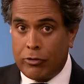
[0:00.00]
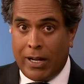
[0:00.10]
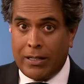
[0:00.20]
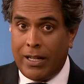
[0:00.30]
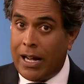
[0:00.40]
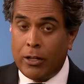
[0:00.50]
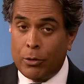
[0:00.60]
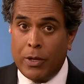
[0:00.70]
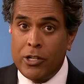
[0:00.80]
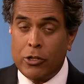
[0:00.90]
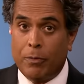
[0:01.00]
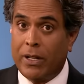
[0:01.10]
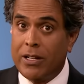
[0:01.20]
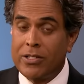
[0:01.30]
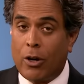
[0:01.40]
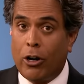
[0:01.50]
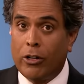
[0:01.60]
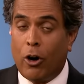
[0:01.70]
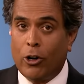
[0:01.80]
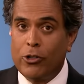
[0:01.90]
directly, I don't think so, because
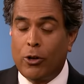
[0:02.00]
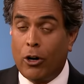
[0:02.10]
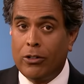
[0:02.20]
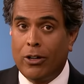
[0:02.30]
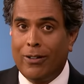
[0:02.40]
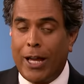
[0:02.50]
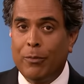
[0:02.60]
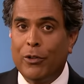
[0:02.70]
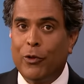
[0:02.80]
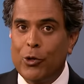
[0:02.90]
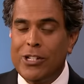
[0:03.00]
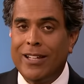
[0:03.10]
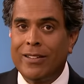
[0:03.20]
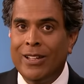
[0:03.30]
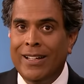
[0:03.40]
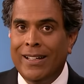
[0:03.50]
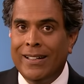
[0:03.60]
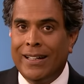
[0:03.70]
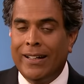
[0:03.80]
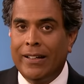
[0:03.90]
on April 14th,
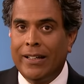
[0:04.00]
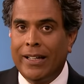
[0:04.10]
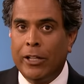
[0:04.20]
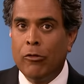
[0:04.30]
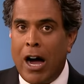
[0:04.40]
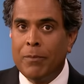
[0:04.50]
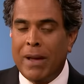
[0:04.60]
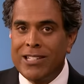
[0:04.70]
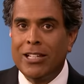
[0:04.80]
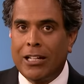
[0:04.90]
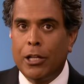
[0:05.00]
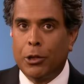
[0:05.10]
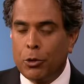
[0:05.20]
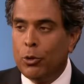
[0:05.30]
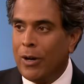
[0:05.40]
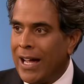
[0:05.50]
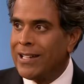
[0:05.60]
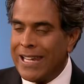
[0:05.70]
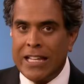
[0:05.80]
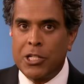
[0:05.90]
Iran basically threw
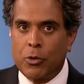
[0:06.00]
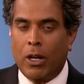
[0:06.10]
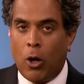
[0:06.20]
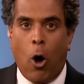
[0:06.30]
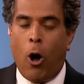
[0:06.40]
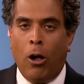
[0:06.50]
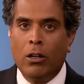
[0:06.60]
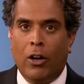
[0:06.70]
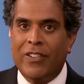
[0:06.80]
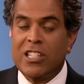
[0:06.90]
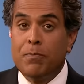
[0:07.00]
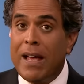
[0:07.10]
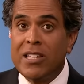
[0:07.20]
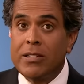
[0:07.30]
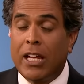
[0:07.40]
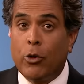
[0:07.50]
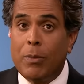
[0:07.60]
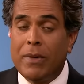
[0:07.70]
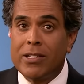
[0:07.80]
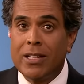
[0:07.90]
at Israel all of its best
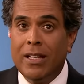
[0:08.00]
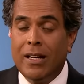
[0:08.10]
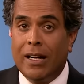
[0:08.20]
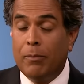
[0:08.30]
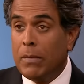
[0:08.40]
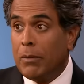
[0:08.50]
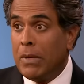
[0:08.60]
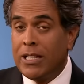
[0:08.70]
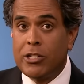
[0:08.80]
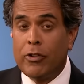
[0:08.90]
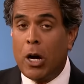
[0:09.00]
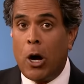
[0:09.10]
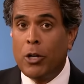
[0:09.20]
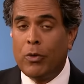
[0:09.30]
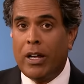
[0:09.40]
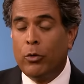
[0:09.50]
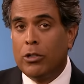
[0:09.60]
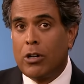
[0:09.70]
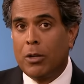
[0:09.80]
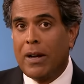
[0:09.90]
equipment, military hardware. We're
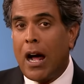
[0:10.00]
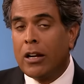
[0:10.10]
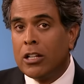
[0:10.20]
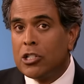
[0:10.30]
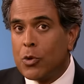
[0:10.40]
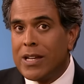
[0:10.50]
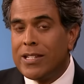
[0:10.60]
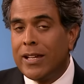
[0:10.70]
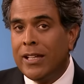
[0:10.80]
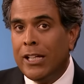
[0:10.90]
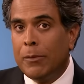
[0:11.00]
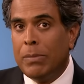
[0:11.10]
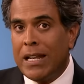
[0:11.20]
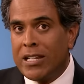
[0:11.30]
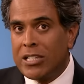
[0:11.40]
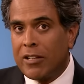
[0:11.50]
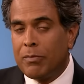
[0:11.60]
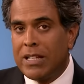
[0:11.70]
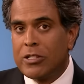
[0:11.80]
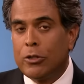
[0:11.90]
talking about 120 ballistic
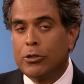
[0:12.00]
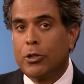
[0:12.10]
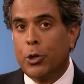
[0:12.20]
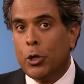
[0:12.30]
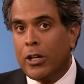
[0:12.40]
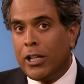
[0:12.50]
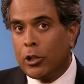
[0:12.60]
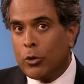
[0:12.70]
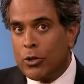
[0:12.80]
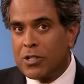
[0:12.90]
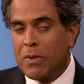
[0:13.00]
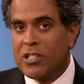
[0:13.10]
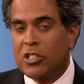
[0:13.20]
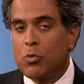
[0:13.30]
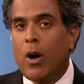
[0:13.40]
missiles, 30 cruise missiles,